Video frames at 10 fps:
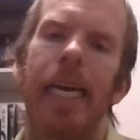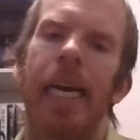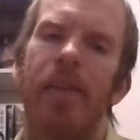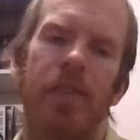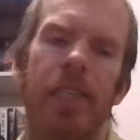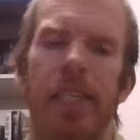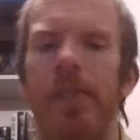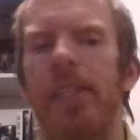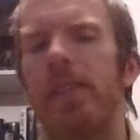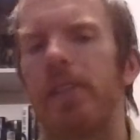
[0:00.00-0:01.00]
after you
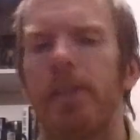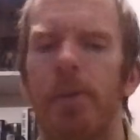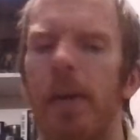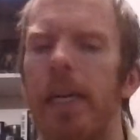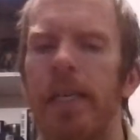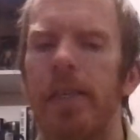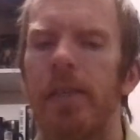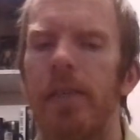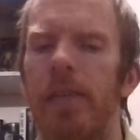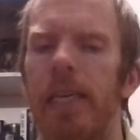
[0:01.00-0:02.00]
either Scry or
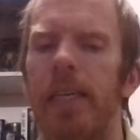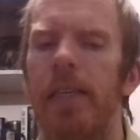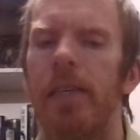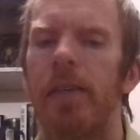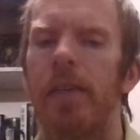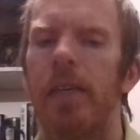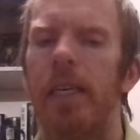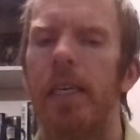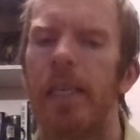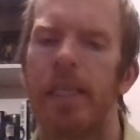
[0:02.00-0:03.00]
Surveil,
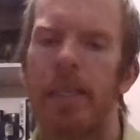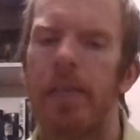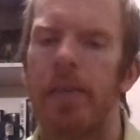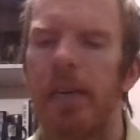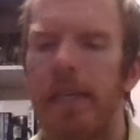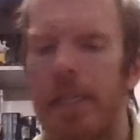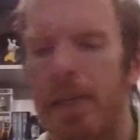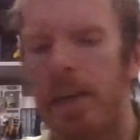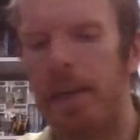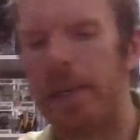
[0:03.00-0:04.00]
you're drawing a
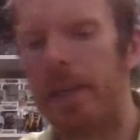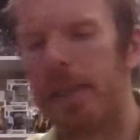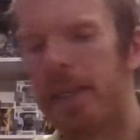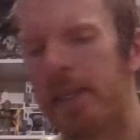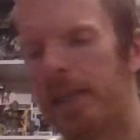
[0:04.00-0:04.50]
card.